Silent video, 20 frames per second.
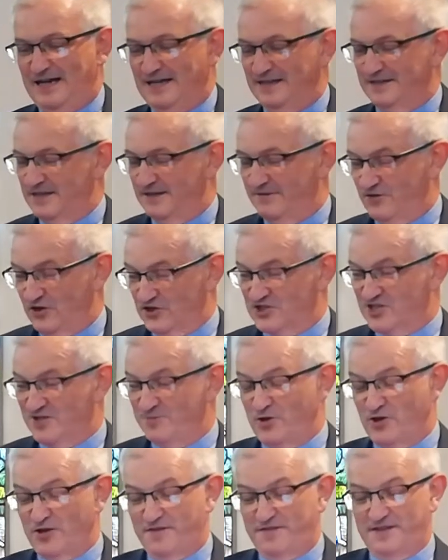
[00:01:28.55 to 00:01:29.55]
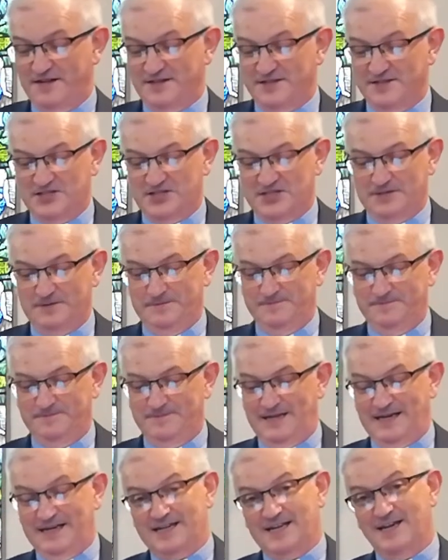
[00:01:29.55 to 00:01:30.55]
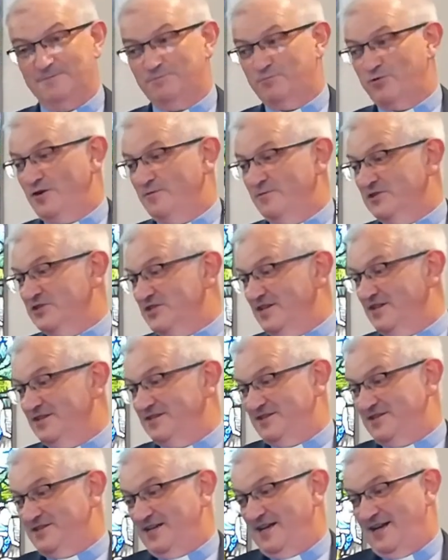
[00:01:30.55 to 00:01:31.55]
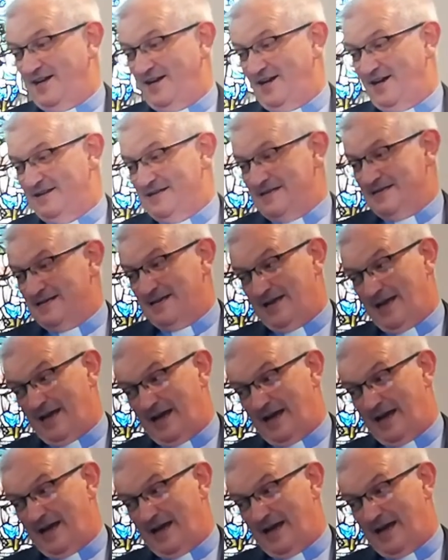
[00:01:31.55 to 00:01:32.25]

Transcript: And I've got some other things. I can't promise that